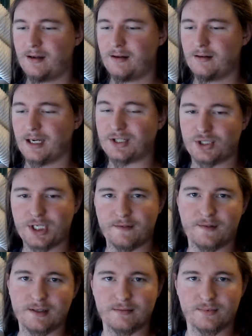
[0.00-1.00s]

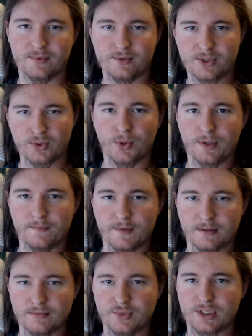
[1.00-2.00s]
achieved it sort of in
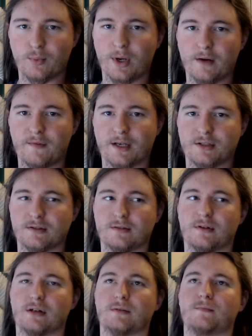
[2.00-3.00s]
some way or fashion,
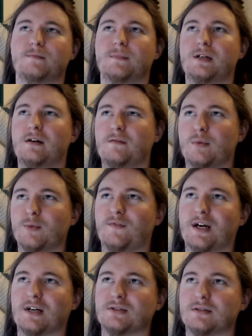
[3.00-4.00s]
form or
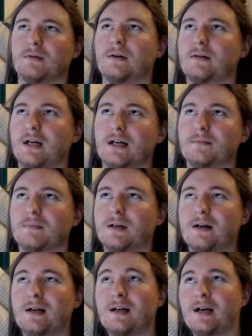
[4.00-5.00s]
fashion.
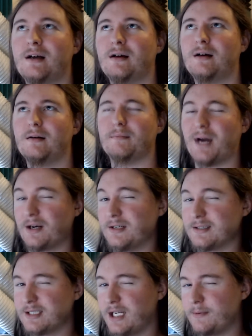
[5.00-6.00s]
Minor
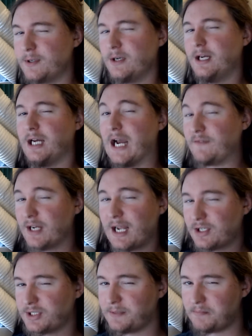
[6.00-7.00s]
disclaimer, I've not
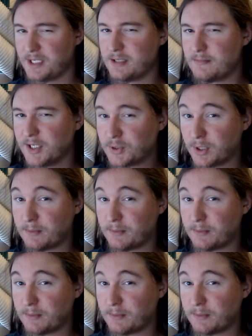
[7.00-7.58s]
actually beaten Metroid